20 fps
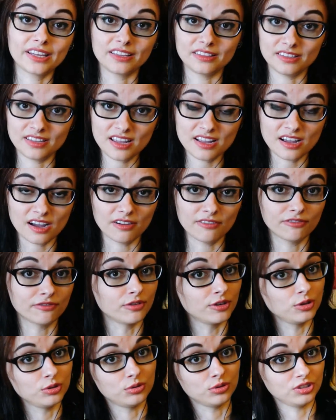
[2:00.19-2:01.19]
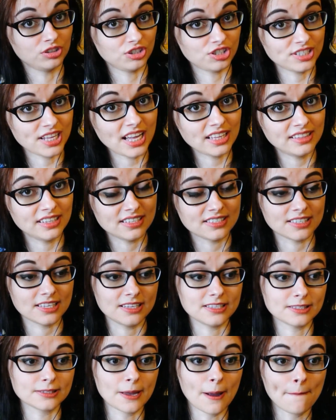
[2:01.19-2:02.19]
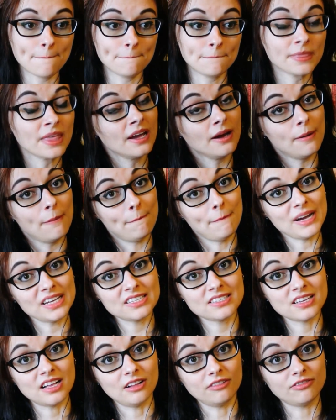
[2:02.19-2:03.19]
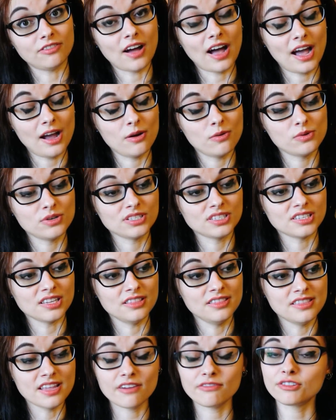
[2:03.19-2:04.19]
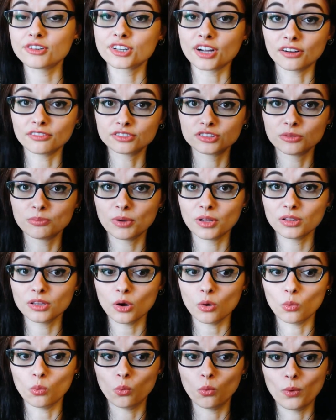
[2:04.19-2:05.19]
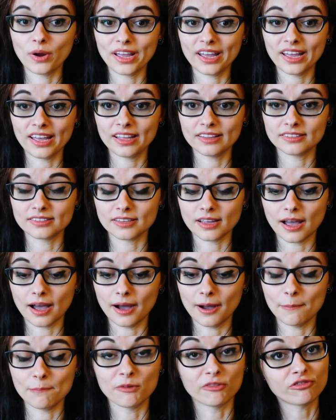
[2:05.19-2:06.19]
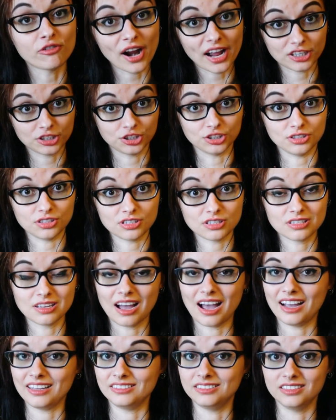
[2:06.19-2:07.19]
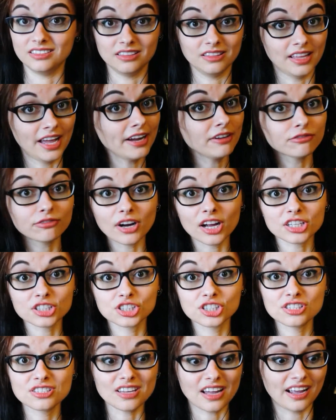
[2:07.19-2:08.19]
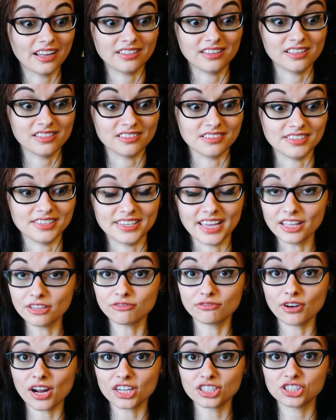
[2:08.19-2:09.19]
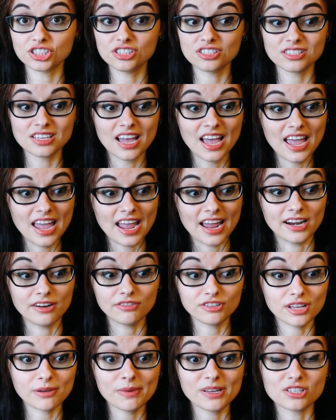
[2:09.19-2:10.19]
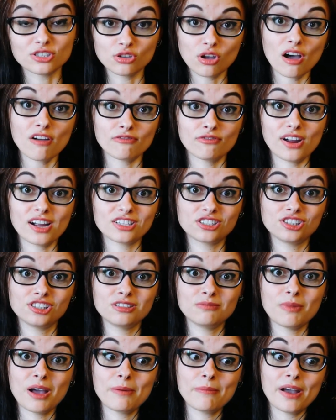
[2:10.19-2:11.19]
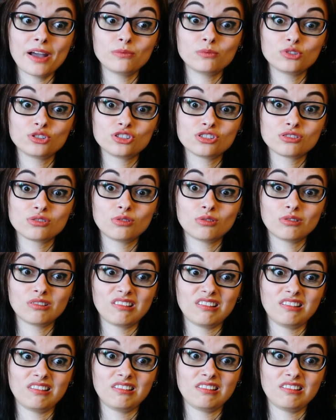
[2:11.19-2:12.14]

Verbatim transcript: can take of for you to understand this is myself. I was never comfortable with um, fractions. I didn't like fractions, I didn't get fractions, and every time I saw a fraction, my mind would just go,